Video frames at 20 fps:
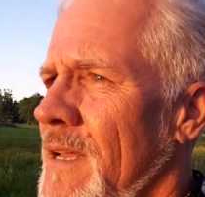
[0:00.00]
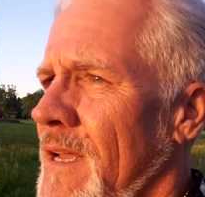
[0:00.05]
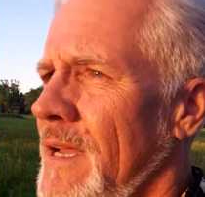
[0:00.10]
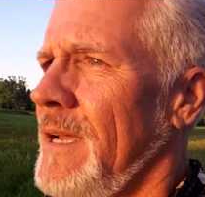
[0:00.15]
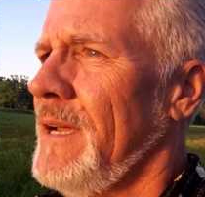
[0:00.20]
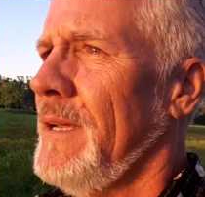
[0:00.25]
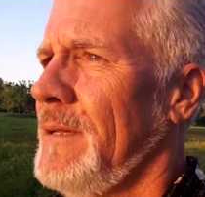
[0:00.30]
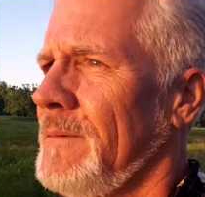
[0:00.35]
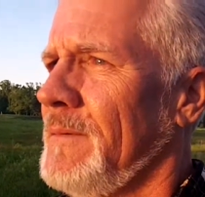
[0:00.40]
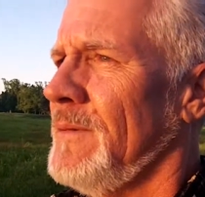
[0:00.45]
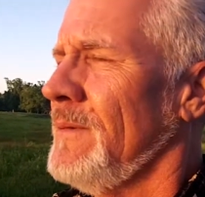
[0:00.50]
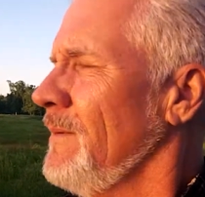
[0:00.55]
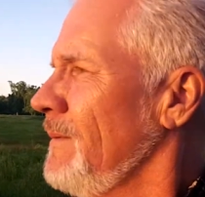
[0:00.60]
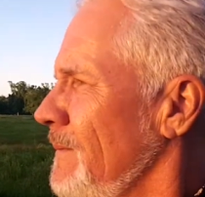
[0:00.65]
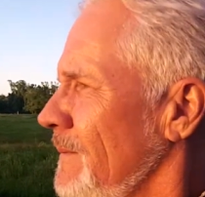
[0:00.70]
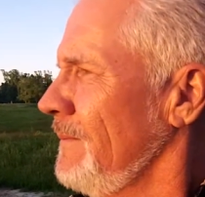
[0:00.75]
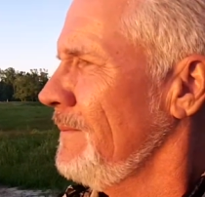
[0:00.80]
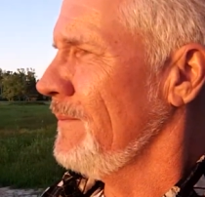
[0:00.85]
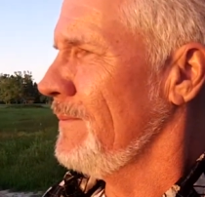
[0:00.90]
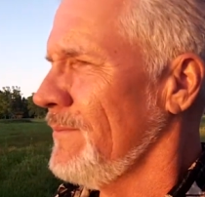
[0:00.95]
and
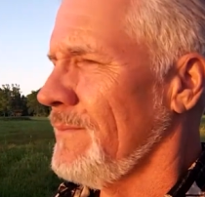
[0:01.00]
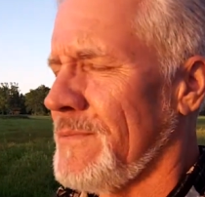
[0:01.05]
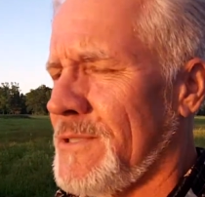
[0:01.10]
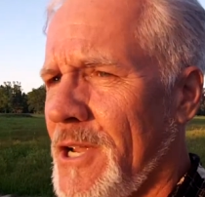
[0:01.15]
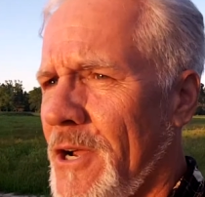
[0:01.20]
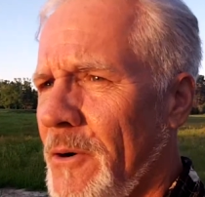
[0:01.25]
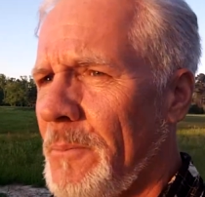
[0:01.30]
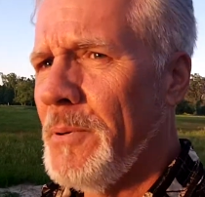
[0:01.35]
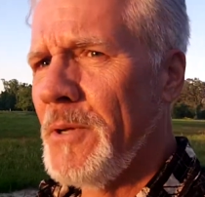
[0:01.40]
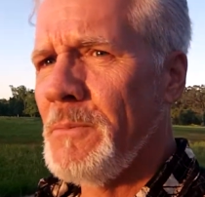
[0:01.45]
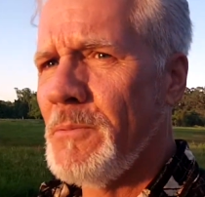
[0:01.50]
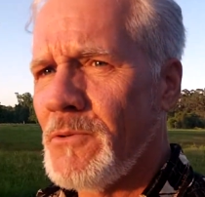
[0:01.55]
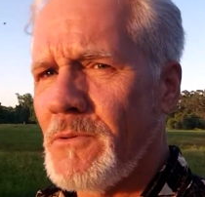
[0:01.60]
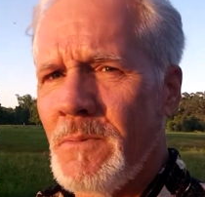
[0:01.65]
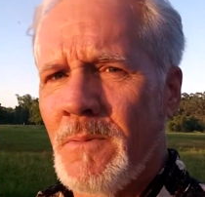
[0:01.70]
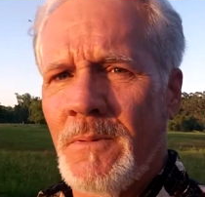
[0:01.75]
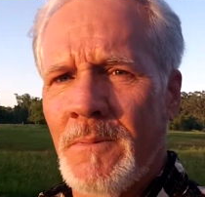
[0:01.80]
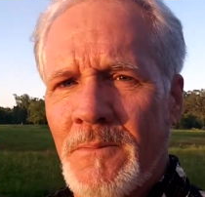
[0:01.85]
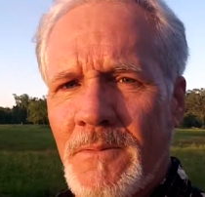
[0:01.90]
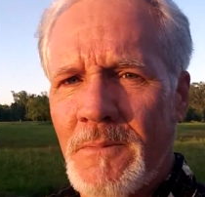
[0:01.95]
tell
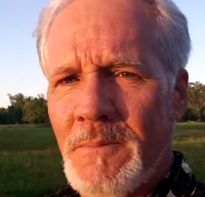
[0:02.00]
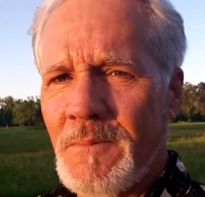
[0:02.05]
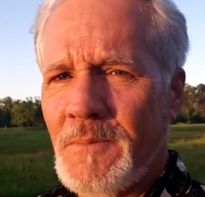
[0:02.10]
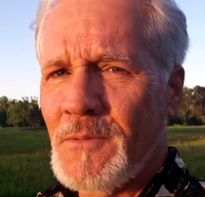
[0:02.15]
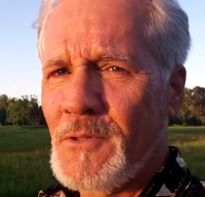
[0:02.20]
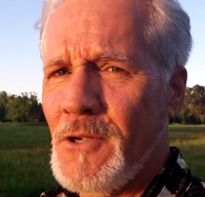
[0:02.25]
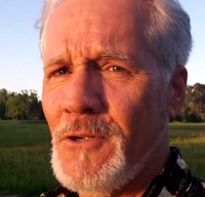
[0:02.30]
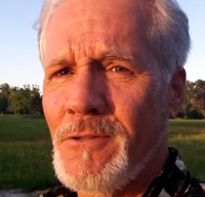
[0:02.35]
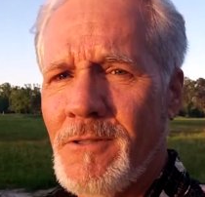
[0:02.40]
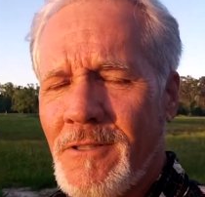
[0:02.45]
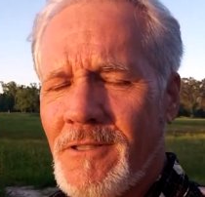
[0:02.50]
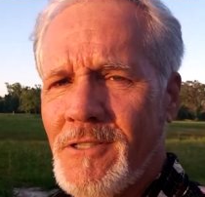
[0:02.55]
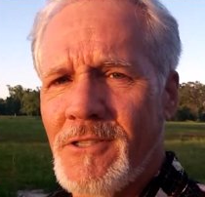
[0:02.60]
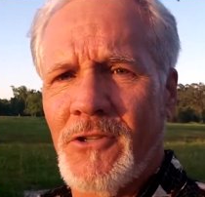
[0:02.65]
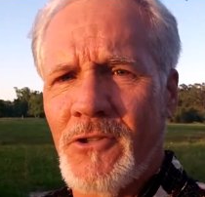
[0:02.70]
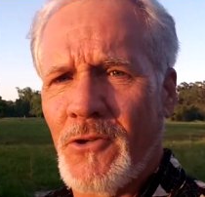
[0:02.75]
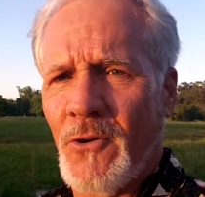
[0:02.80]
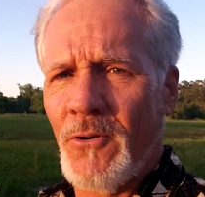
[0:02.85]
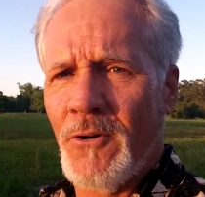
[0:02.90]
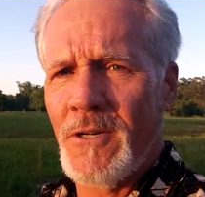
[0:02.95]
people useless
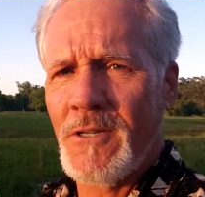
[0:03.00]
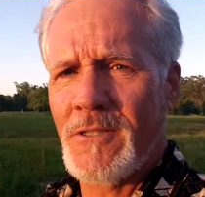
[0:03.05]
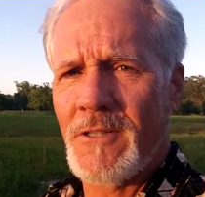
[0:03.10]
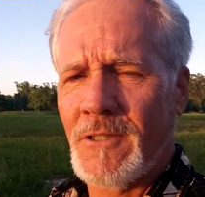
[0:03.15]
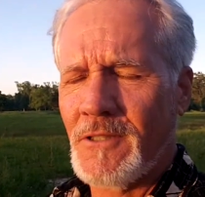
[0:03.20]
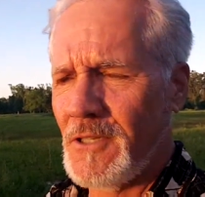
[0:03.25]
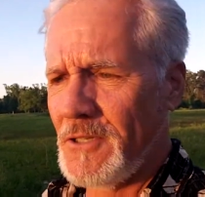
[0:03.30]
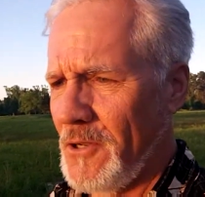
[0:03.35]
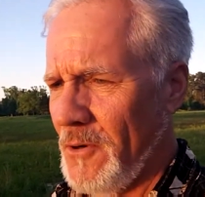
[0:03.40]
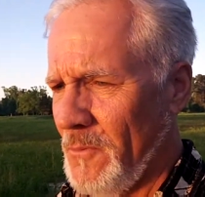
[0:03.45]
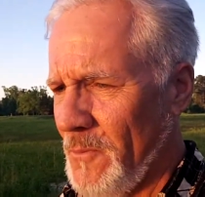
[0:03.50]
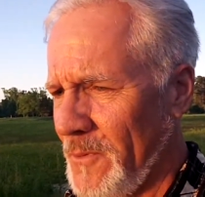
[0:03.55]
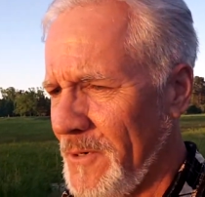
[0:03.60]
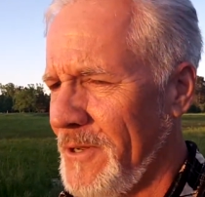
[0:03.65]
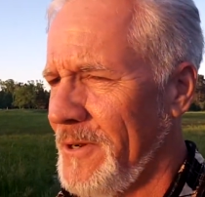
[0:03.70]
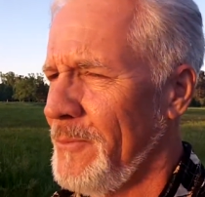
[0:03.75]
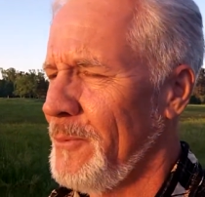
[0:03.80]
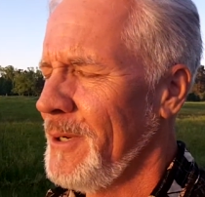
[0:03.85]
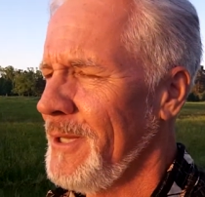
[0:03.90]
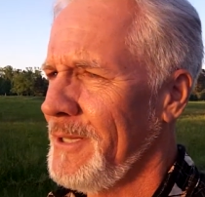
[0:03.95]
stories that they don't
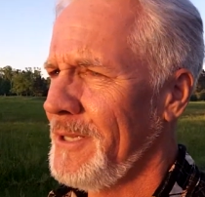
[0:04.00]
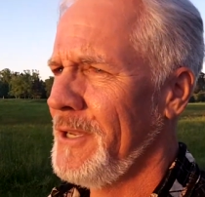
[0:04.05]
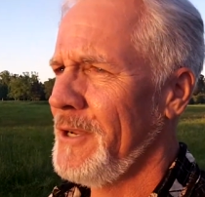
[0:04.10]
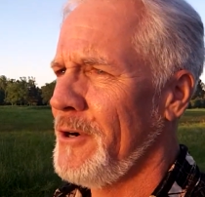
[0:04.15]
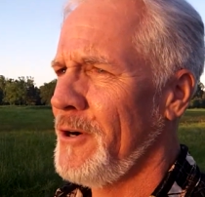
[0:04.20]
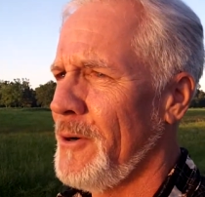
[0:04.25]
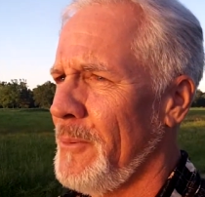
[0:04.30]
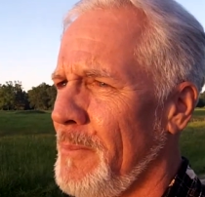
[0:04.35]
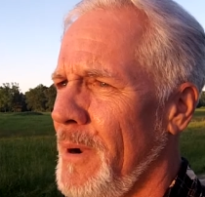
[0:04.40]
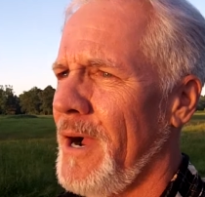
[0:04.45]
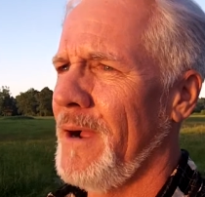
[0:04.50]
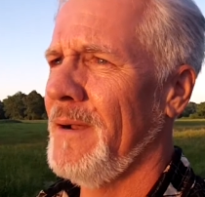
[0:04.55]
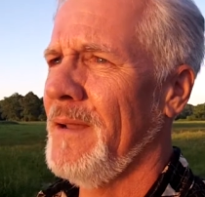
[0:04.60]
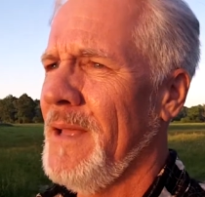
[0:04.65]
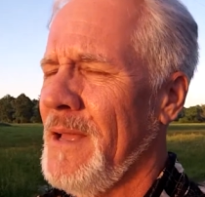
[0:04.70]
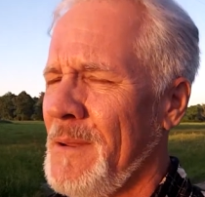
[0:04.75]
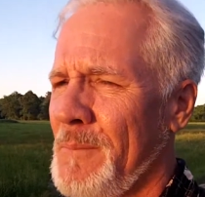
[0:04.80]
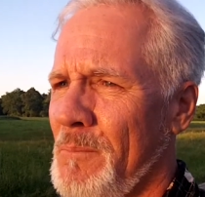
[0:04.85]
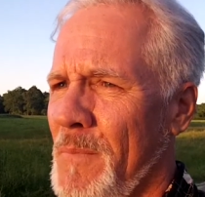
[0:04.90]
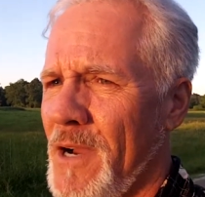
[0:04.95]
want to really hear about
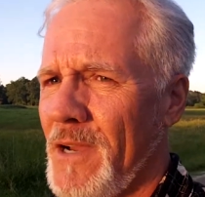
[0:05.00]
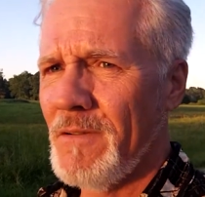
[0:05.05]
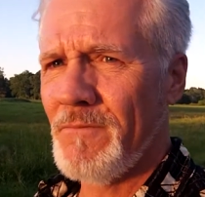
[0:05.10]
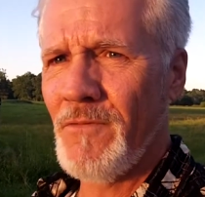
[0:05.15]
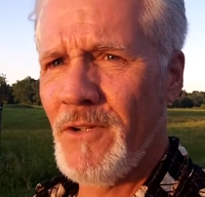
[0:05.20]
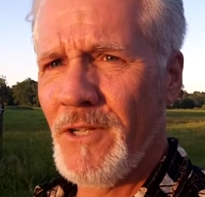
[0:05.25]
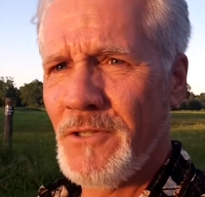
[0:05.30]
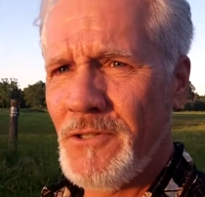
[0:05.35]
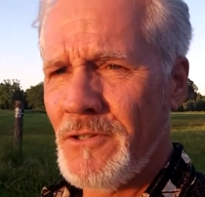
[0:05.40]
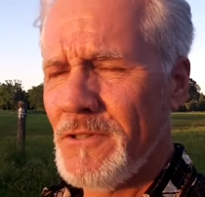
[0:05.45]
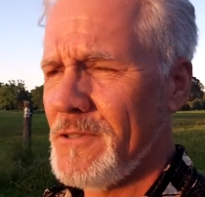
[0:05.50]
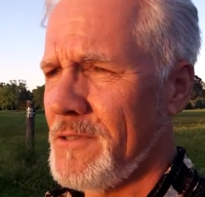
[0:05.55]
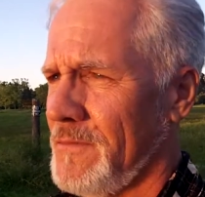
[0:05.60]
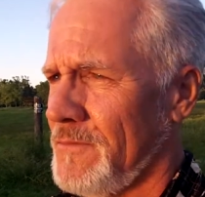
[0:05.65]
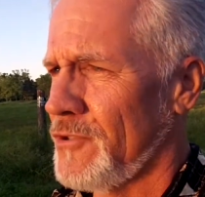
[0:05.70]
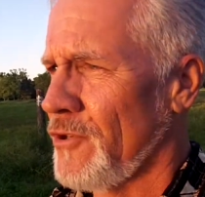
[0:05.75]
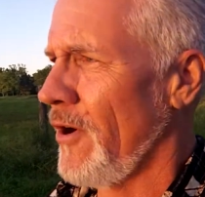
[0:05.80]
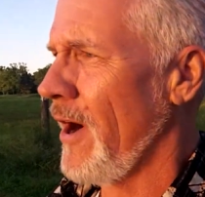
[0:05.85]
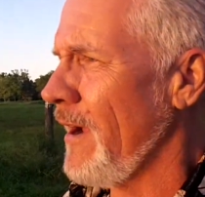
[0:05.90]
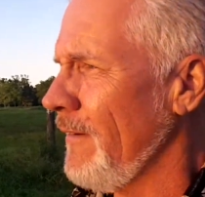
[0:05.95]
my adventures of
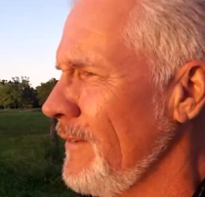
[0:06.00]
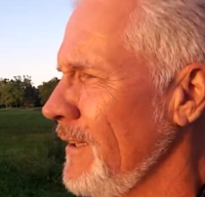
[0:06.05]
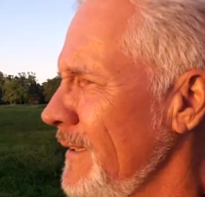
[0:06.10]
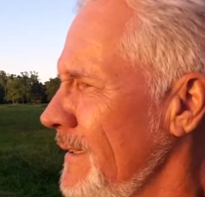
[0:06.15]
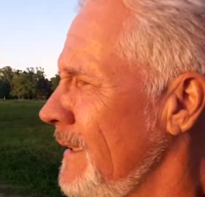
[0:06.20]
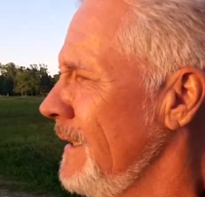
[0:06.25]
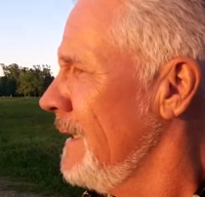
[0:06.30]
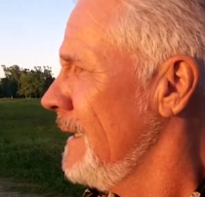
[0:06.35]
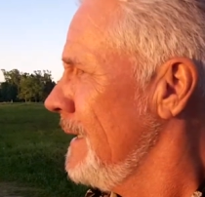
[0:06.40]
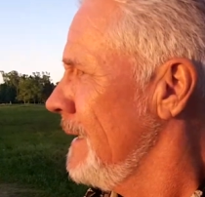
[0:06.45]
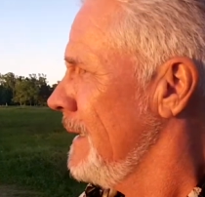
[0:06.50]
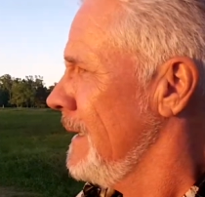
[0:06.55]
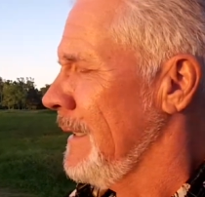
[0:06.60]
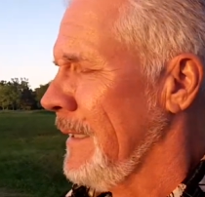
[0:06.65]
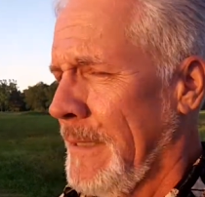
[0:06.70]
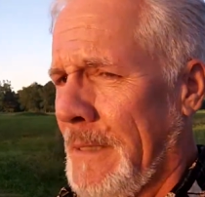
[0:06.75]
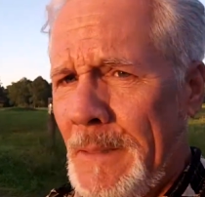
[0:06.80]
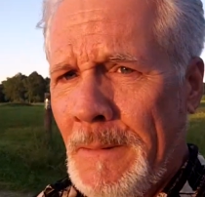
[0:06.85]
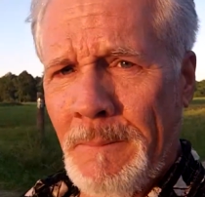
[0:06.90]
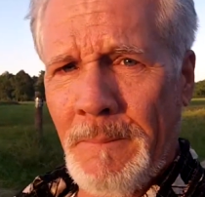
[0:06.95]
traveling,
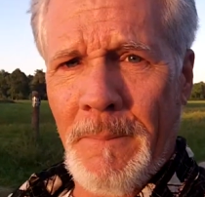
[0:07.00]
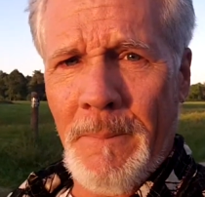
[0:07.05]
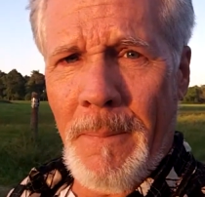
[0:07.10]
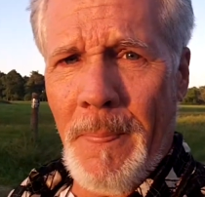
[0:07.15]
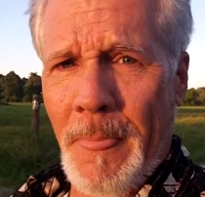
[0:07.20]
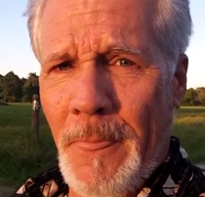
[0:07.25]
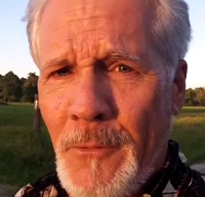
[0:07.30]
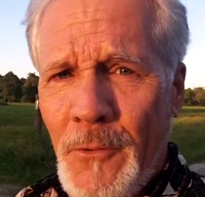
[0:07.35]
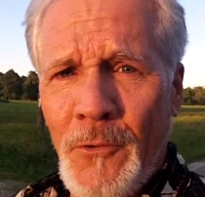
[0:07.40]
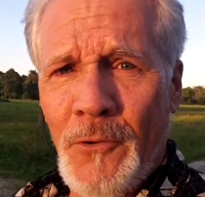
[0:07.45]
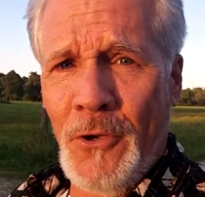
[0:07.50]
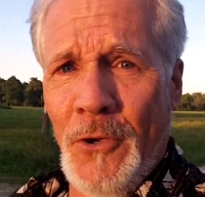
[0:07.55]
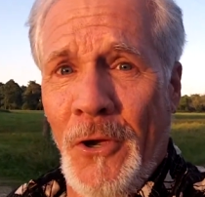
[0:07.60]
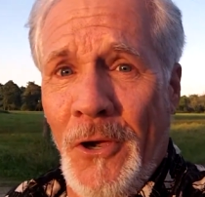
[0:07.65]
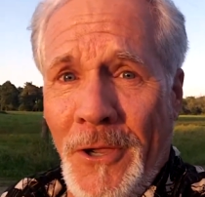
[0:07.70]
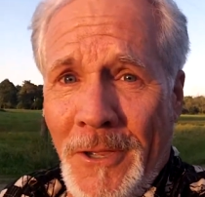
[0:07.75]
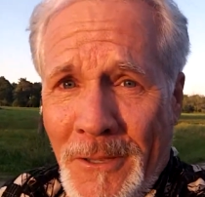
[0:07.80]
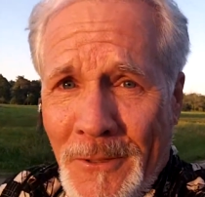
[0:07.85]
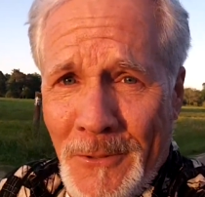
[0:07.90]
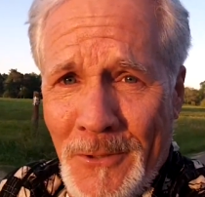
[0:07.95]
you
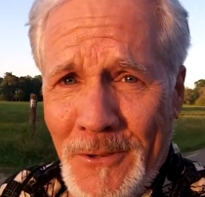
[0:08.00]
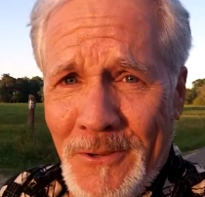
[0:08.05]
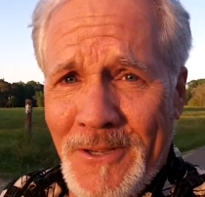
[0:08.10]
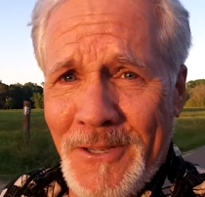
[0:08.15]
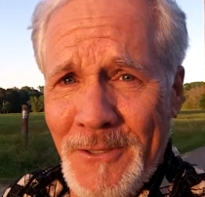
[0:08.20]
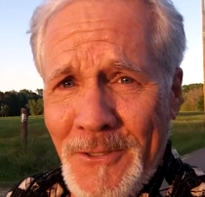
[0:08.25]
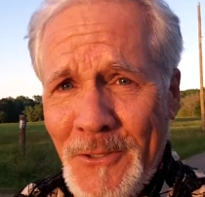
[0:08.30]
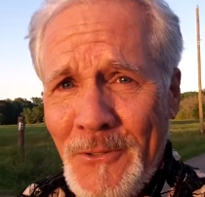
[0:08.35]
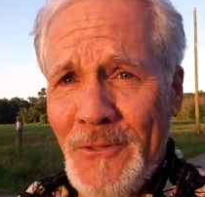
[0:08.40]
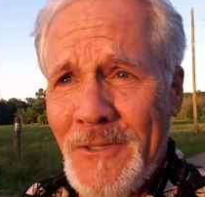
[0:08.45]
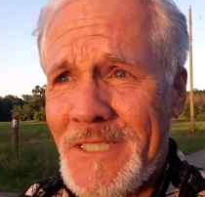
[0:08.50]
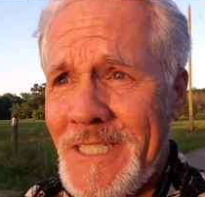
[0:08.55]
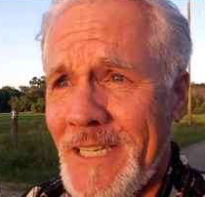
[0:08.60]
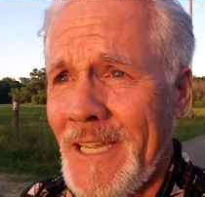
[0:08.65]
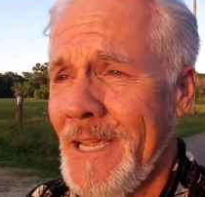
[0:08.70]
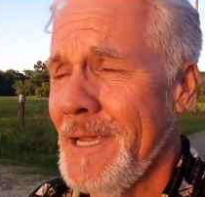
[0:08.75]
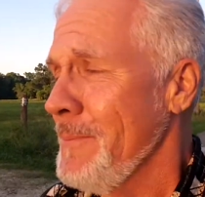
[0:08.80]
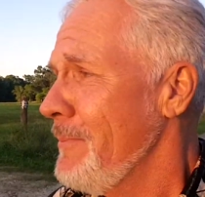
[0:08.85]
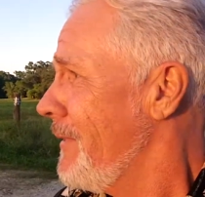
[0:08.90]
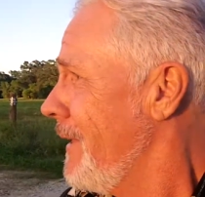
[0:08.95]
could do the same